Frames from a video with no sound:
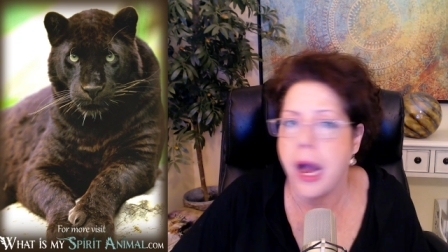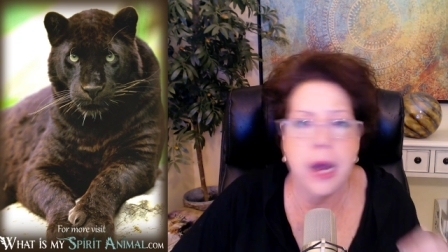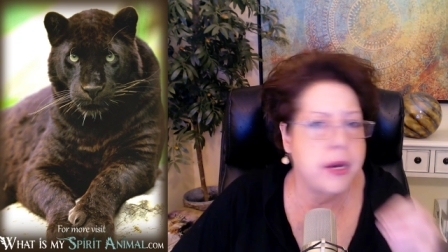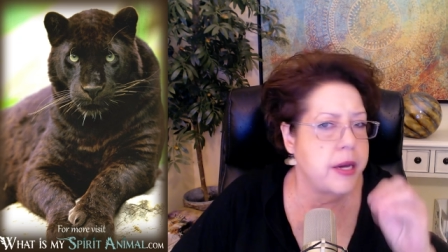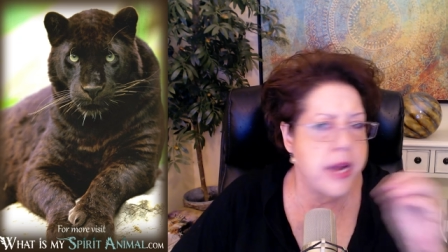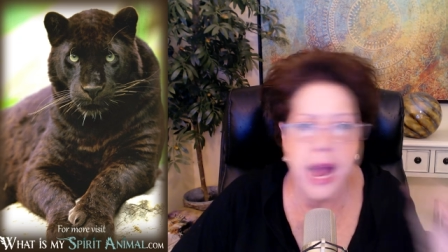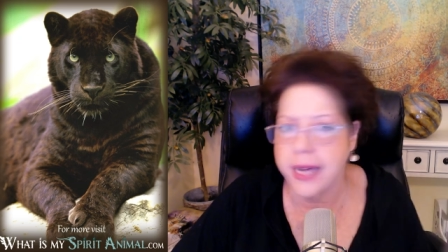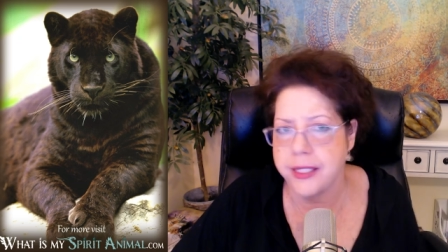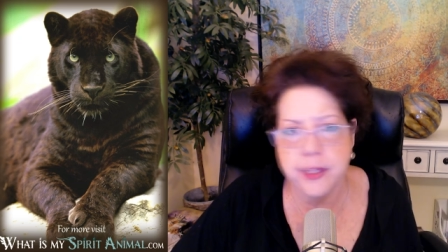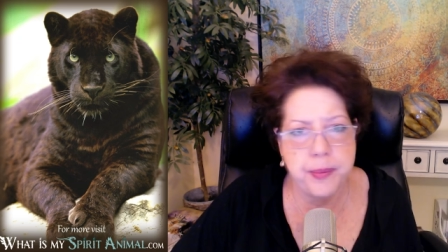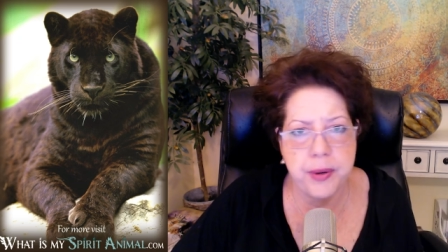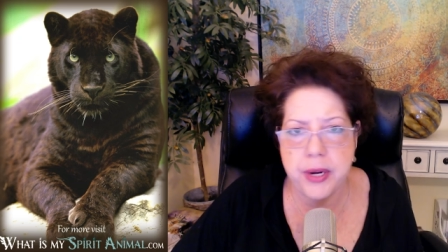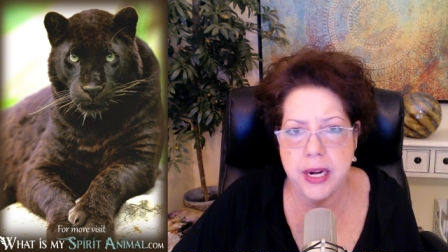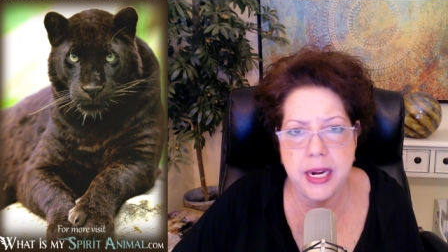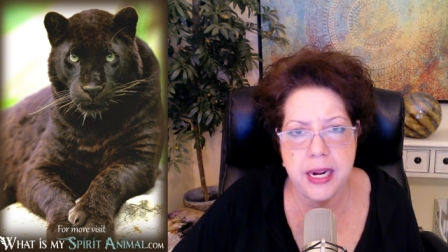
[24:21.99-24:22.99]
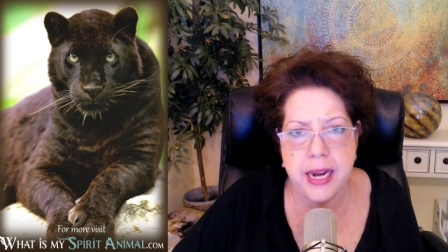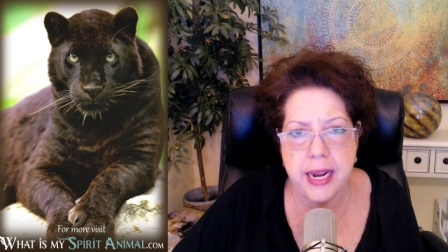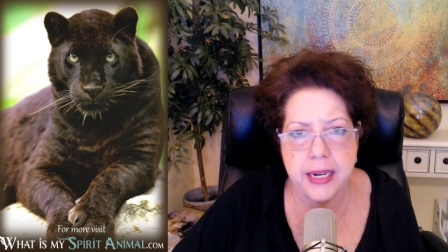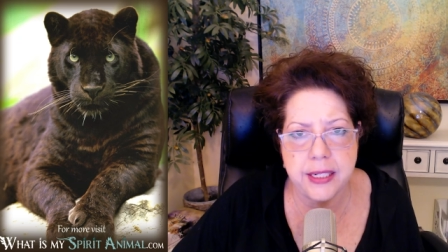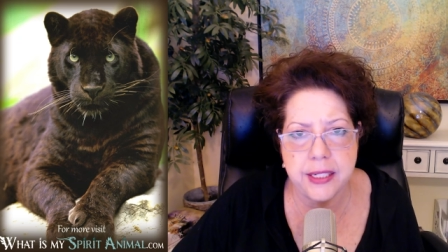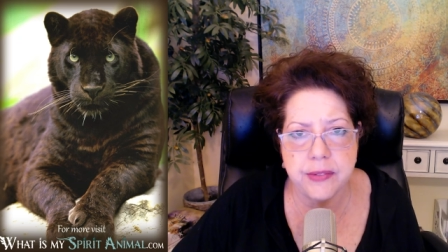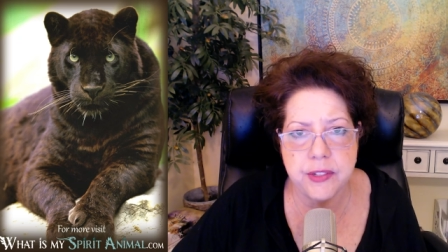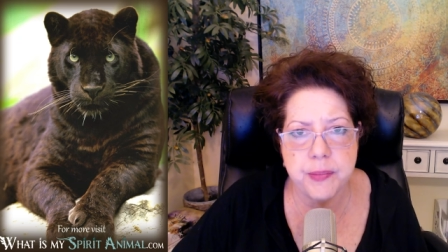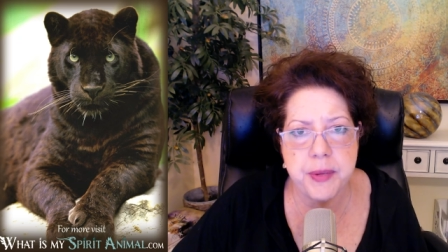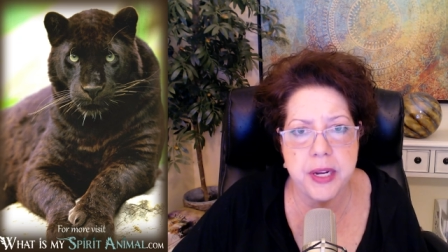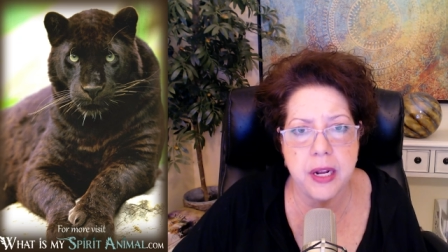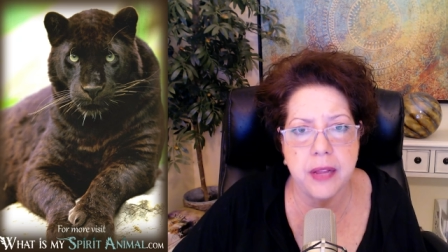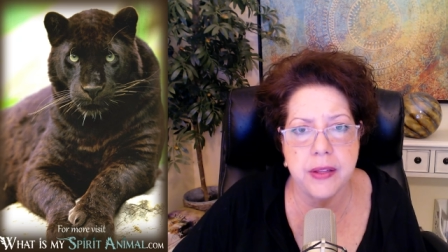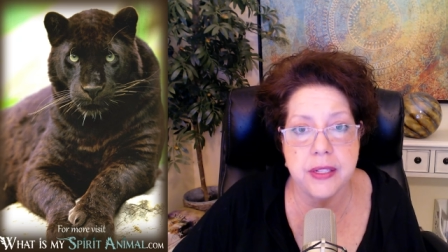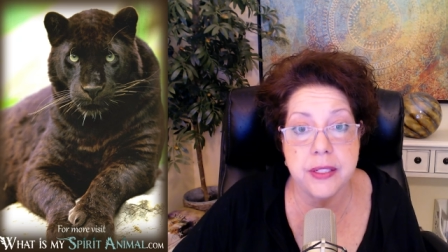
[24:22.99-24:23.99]
not to put any negative spin
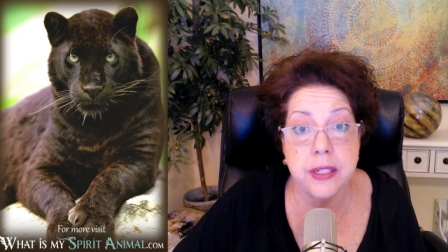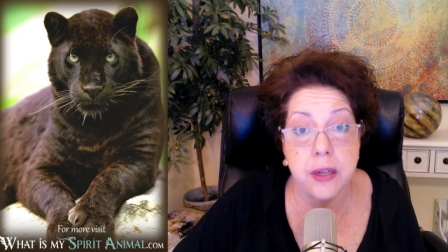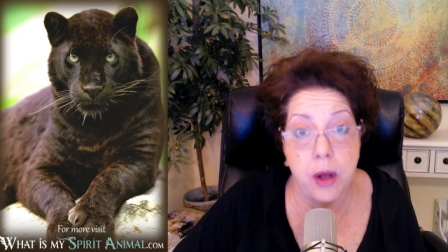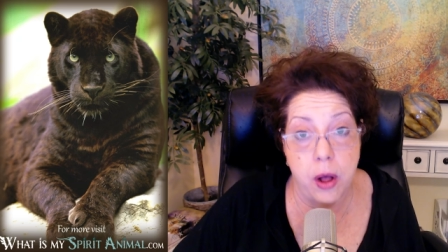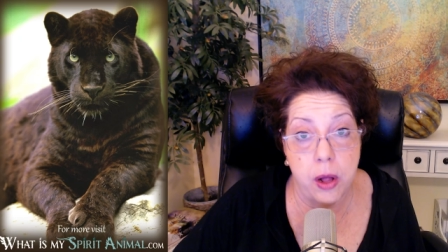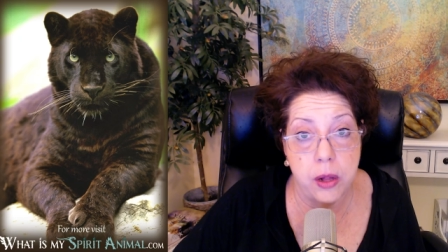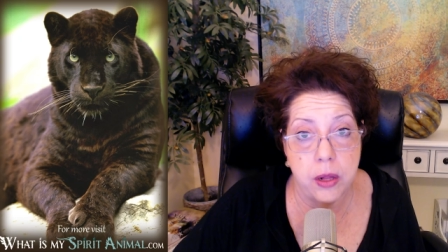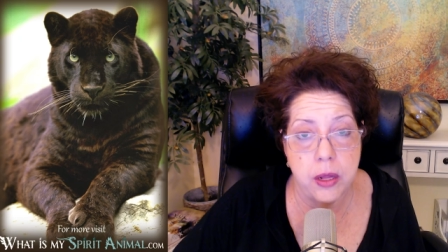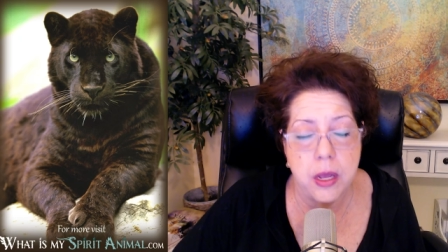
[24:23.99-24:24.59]
on this at all,